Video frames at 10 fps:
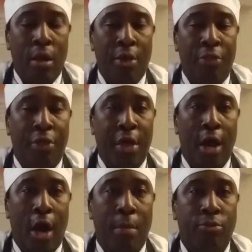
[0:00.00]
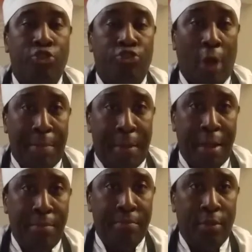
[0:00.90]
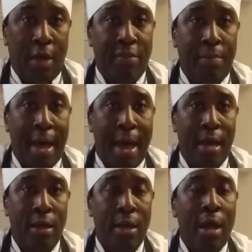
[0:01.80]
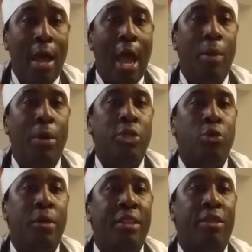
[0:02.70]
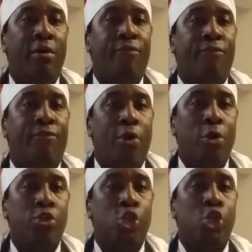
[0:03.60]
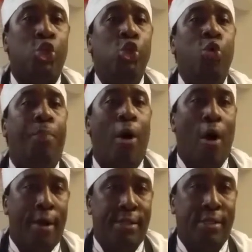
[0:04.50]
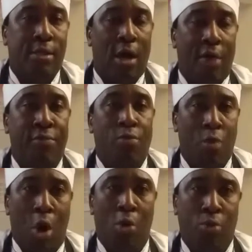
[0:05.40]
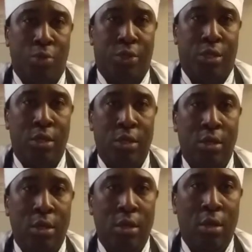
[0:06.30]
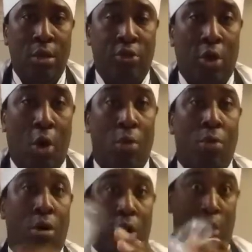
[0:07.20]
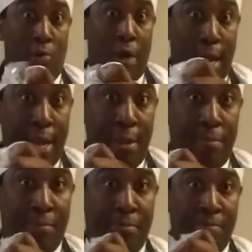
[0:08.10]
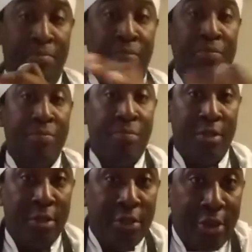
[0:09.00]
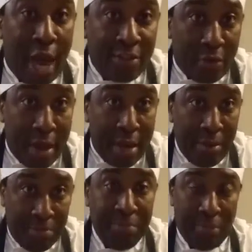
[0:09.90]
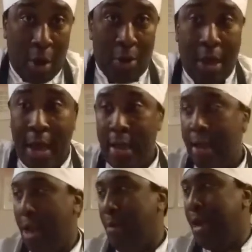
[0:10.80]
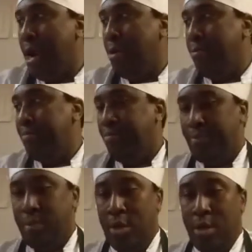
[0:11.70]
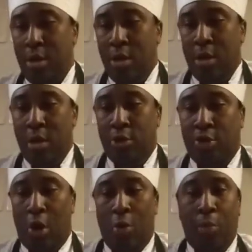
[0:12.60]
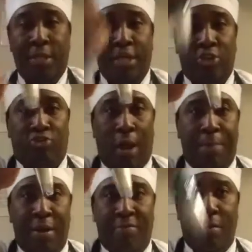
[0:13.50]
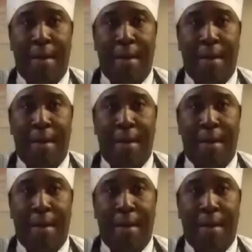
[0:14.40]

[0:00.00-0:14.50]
the striping of the bag, and we're doing the first two parts of the rose. So are you ready? You guys ready? Okay, here we go. So we did the striping of the